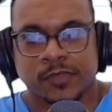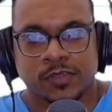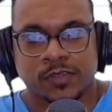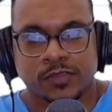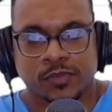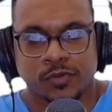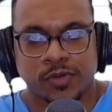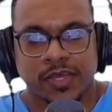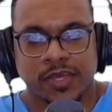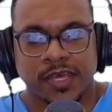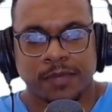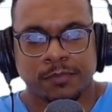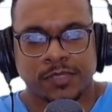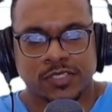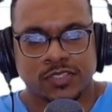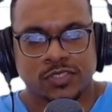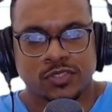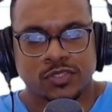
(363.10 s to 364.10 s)
So m
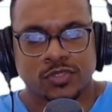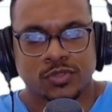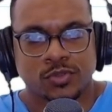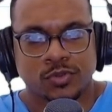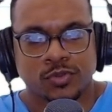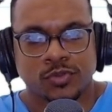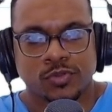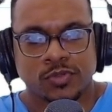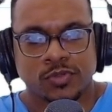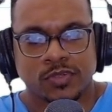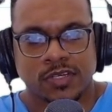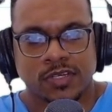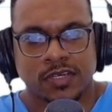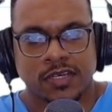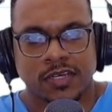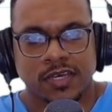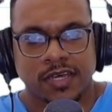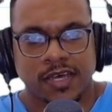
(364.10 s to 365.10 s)
is 2
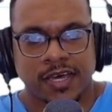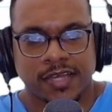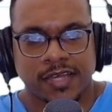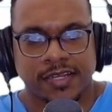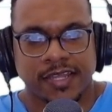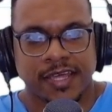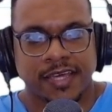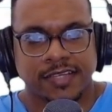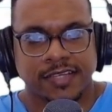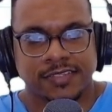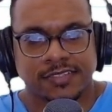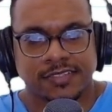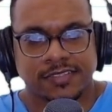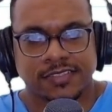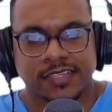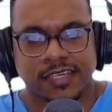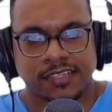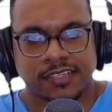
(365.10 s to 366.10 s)
and x
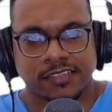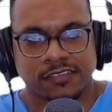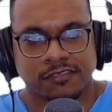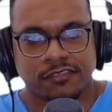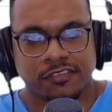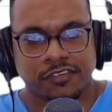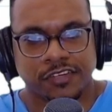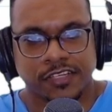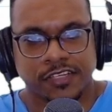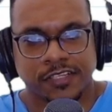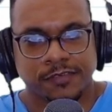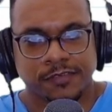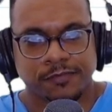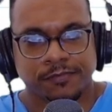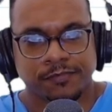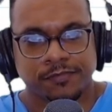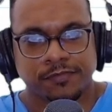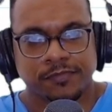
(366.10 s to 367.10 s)
is negative 3
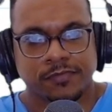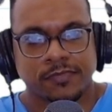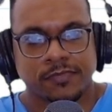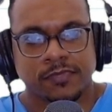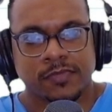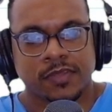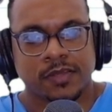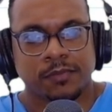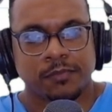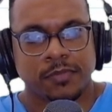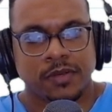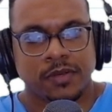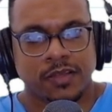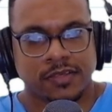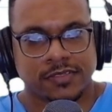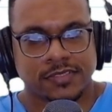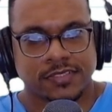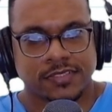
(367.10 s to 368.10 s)

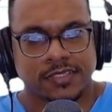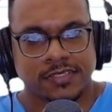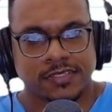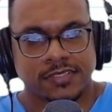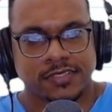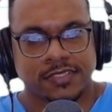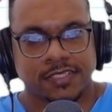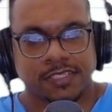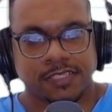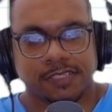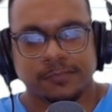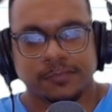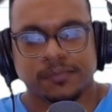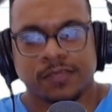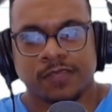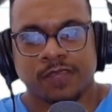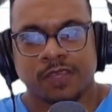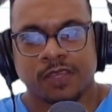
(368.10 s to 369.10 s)
plus c.
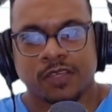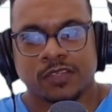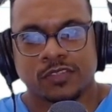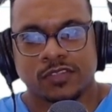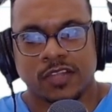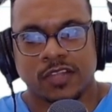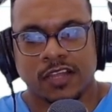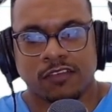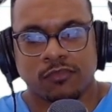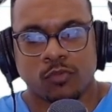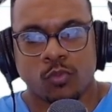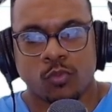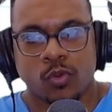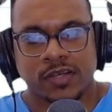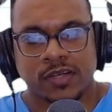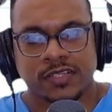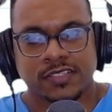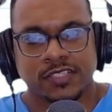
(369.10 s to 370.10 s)
So I'll have
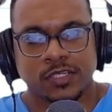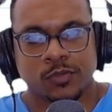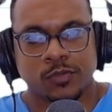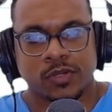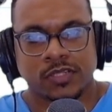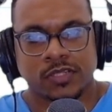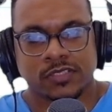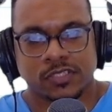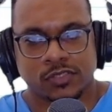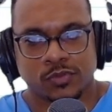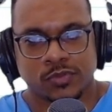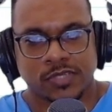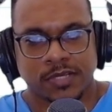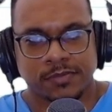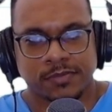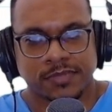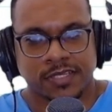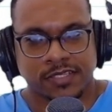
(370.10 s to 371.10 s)
1 is equal to 2
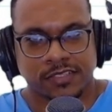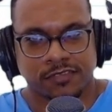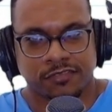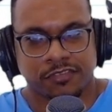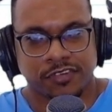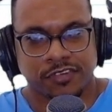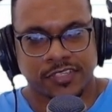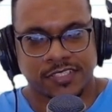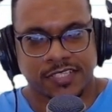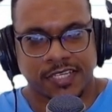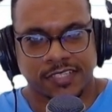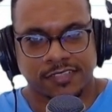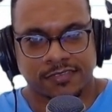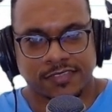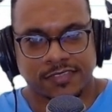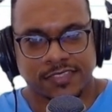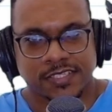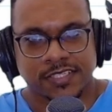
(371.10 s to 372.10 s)
times negative 3 is
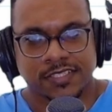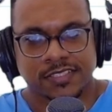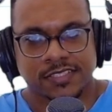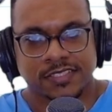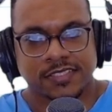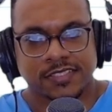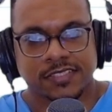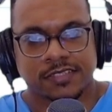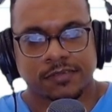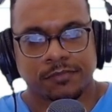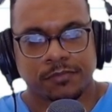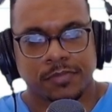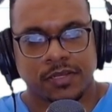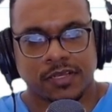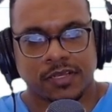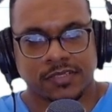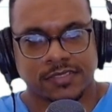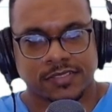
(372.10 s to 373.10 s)
negative 6
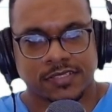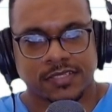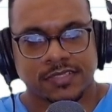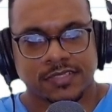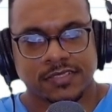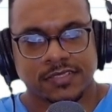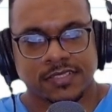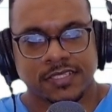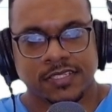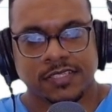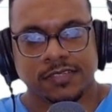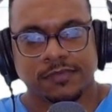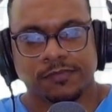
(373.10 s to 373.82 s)
plus c.